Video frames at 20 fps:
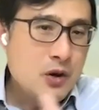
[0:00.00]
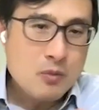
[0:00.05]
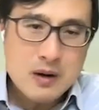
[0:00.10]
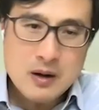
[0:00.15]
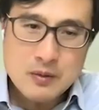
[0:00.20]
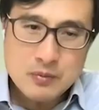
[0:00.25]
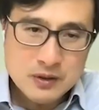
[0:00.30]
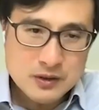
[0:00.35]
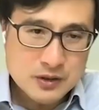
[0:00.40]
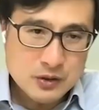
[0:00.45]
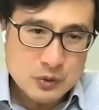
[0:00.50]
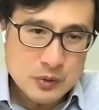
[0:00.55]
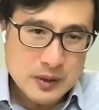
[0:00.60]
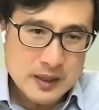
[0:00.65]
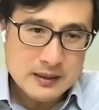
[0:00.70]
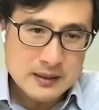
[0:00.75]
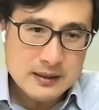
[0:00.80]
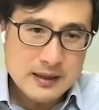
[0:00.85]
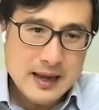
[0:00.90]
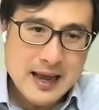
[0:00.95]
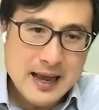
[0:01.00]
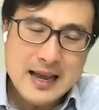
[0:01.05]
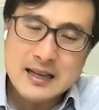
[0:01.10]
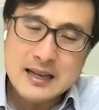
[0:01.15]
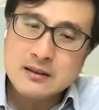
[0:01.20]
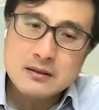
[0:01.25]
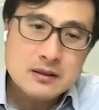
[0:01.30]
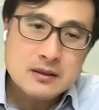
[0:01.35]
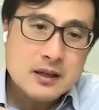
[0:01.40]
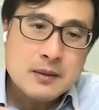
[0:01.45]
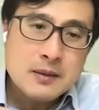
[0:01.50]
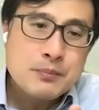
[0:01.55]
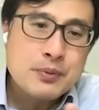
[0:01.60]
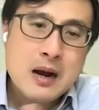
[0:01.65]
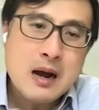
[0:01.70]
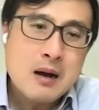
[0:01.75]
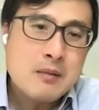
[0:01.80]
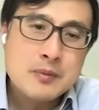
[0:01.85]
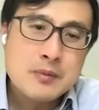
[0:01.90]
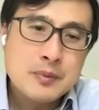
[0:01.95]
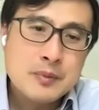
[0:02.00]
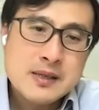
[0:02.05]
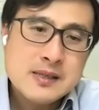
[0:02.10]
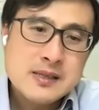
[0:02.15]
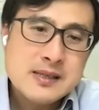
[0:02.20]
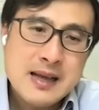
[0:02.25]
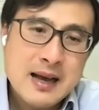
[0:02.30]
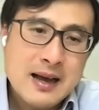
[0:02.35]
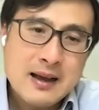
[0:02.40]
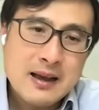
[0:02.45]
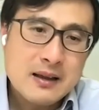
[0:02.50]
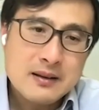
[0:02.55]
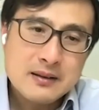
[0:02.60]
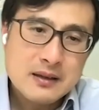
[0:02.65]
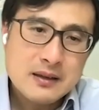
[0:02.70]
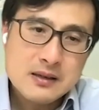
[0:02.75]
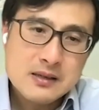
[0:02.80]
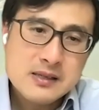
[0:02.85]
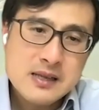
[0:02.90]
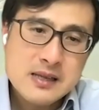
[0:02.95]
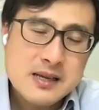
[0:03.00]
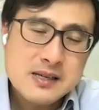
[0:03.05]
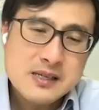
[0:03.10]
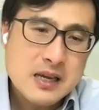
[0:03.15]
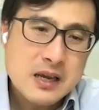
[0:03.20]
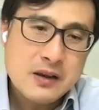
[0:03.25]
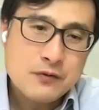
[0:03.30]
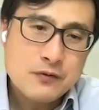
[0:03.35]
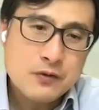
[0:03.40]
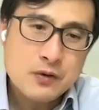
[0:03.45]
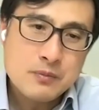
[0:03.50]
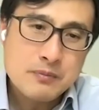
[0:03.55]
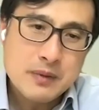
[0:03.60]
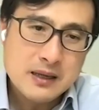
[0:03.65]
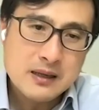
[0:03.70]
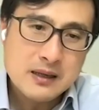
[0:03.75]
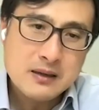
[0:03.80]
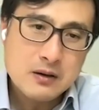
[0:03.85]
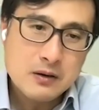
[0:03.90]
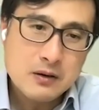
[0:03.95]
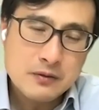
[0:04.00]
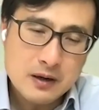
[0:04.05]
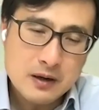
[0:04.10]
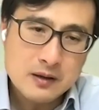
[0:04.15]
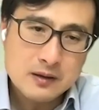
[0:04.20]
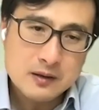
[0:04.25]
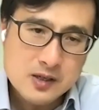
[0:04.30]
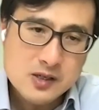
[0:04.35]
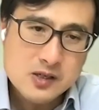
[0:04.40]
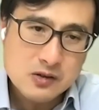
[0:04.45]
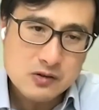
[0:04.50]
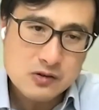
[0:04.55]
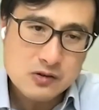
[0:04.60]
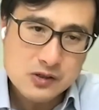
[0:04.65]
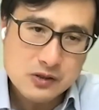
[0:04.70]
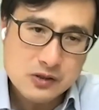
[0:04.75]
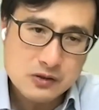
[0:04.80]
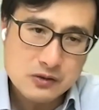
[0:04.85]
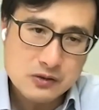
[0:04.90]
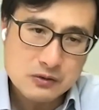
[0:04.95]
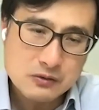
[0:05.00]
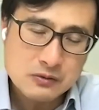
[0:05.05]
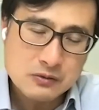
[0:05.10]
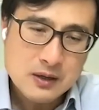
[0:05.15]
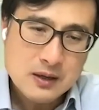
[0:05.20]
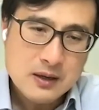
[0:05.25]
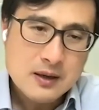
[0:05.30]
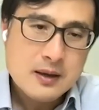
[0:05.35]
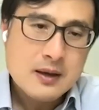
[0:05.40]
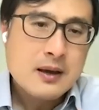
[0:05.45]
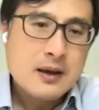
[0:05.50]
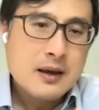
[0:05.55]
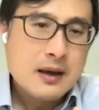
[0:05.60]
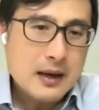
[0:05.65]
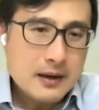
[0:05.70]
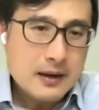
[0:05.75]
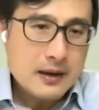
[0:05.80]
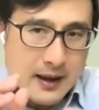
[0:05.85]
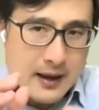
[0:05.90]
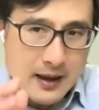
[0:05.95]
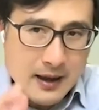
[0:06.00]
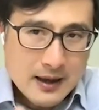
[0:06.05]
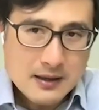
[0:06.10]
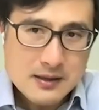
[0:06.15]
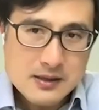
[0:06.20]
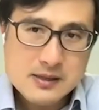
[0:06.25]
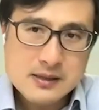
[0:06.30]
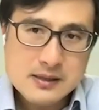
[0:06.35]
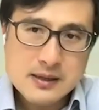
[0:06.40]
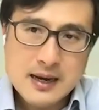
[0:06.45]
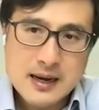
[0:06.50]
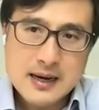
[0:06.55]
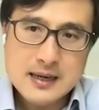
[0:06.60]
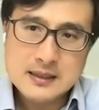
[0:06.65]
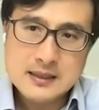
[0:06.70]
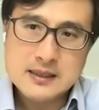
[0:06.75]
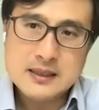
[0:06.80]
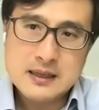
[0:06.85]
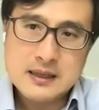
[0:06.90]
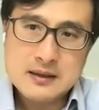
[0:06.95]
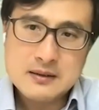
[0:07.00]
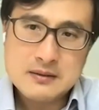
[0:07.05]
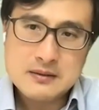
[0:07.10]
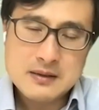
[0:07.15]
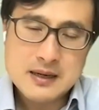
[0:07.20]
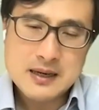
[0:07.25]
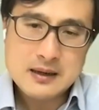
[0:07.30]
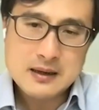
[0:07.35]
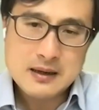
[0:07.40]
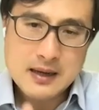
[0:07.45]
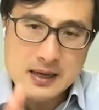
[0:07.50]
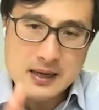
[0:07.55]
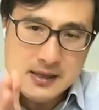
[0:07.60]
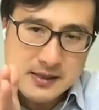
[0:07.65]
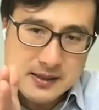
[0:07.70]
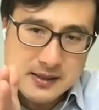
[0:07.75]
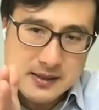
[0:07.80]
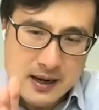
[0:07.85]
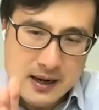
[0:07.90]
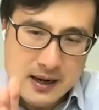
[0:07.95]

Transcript: No one would do it. And it probably it's not safe for many of our listeners to do. And hence the idea, right?